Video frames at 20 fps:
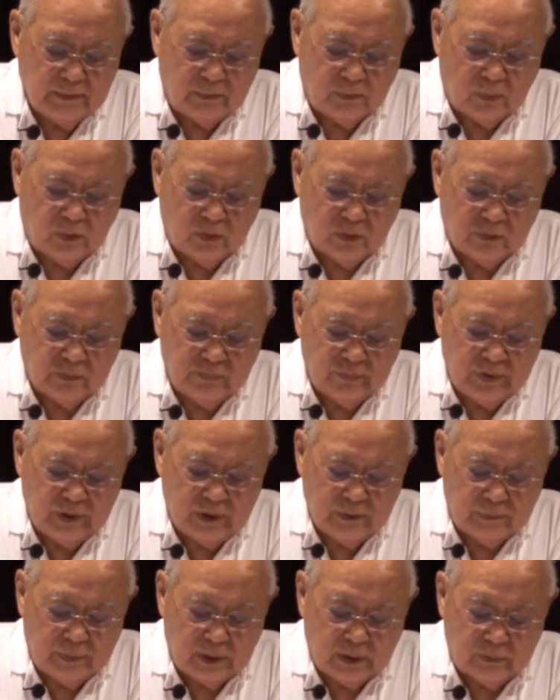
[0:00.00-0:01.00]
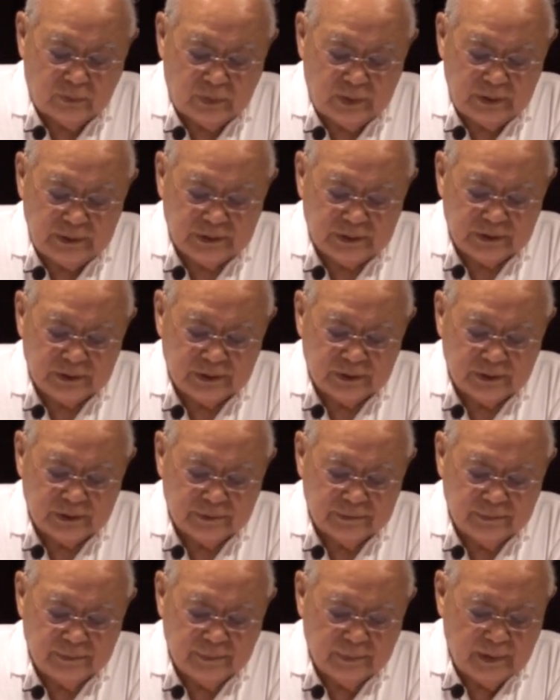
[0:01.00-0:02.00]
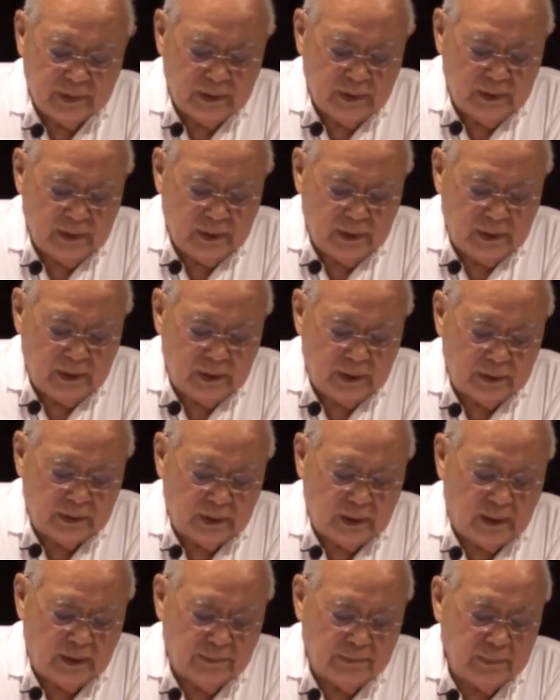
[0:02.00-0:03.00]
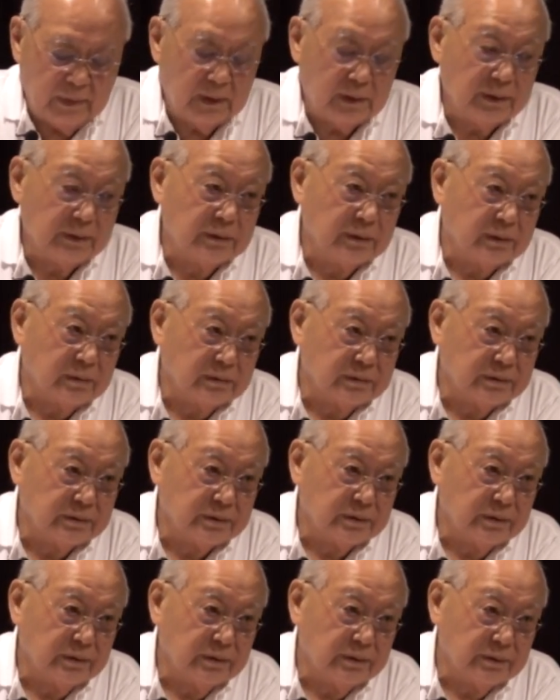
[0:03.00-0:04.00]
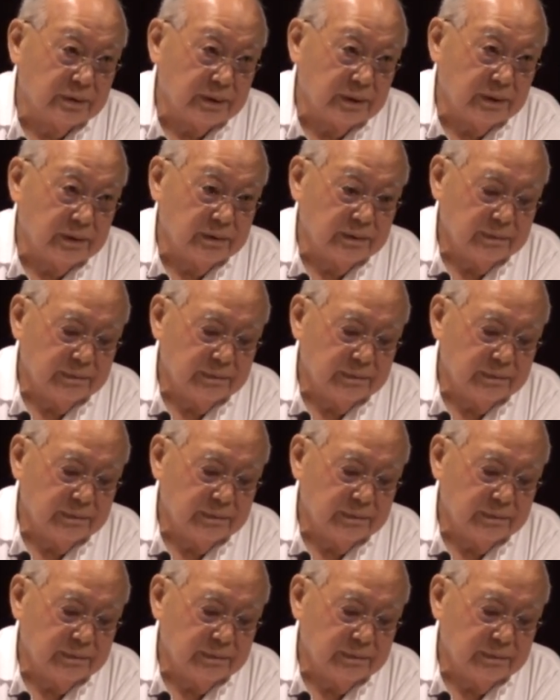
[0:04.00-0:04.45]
motivated by racism, and not military security.